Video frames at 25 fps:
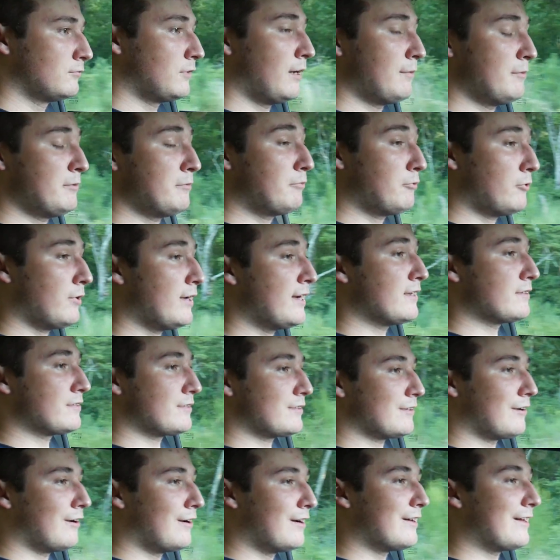I'm
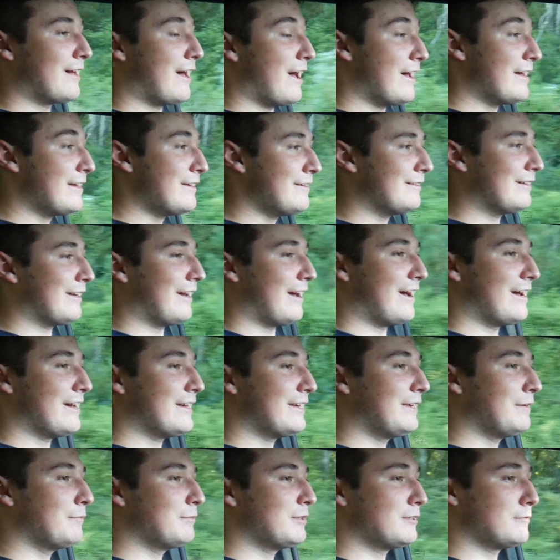impressed. I
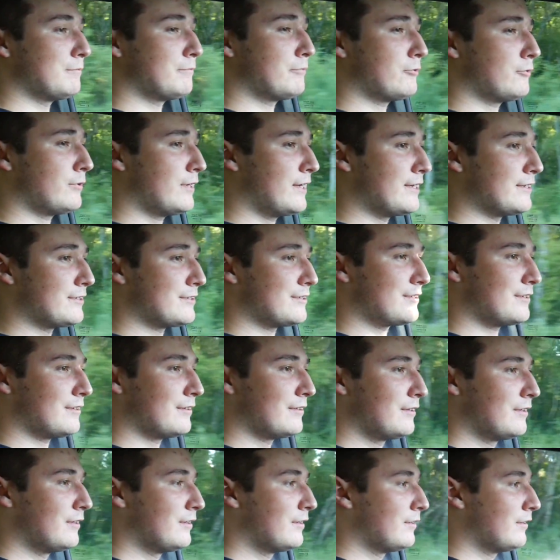am impressed
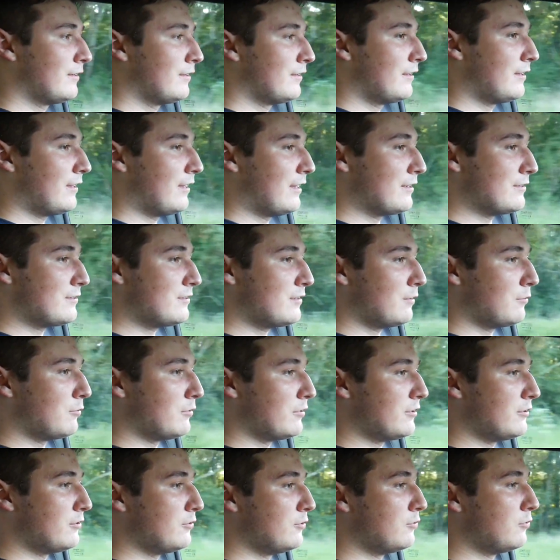as
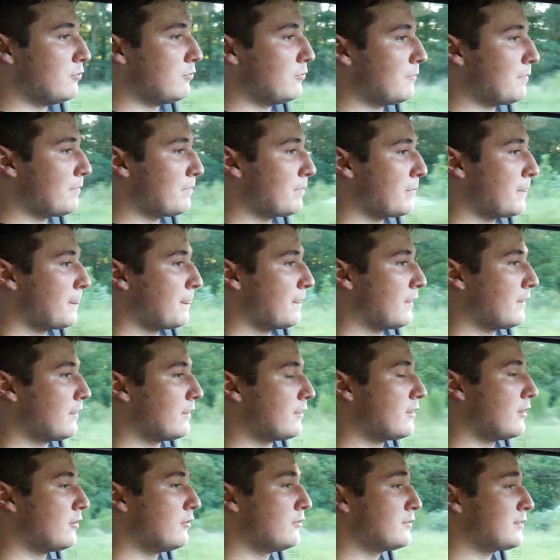someone who
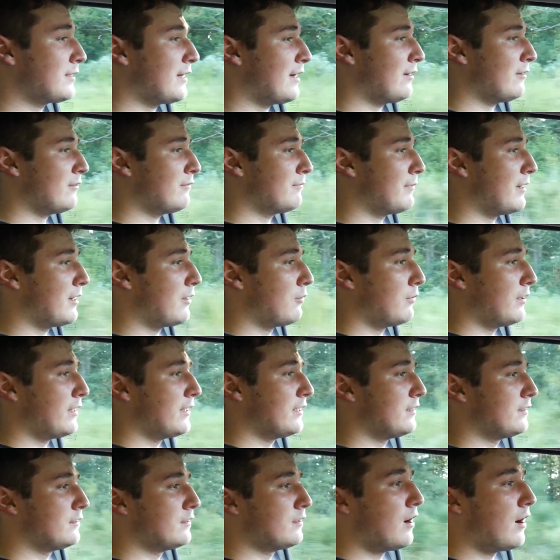goes out of my
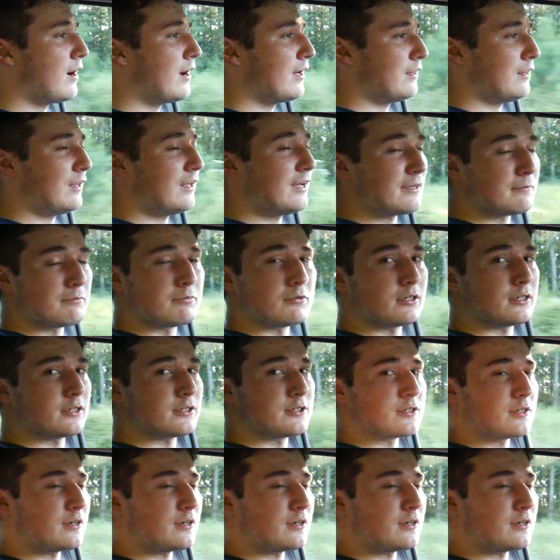way to not like British